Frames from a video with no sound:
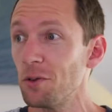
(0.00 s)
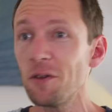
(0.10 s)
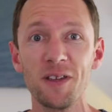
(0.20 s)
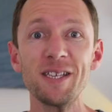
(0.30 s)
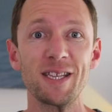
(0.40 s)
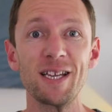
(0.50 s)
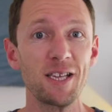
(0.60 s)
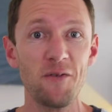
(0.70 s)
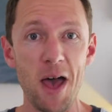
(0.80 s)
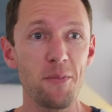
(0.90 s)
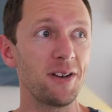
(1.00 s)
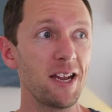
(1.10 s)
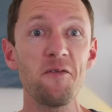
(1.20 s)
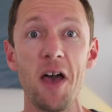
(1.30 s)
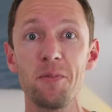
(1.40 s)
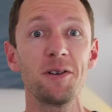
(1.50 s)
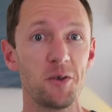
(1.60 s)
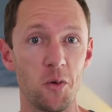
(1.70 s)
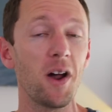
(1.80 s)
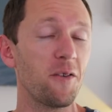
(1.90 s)
All of these things have happened and have
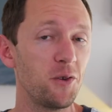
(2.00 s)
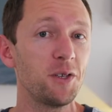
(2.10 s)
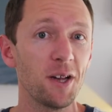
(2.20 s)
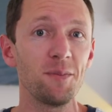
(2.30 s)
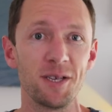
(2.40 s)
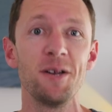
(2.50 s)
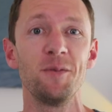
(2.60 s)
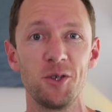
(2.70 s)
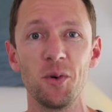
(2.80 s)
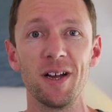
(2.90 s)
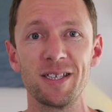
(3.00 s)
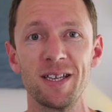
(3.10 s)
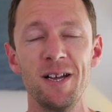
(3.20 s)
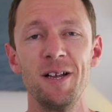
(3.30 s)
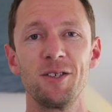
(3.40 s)
happened quite a few times to us.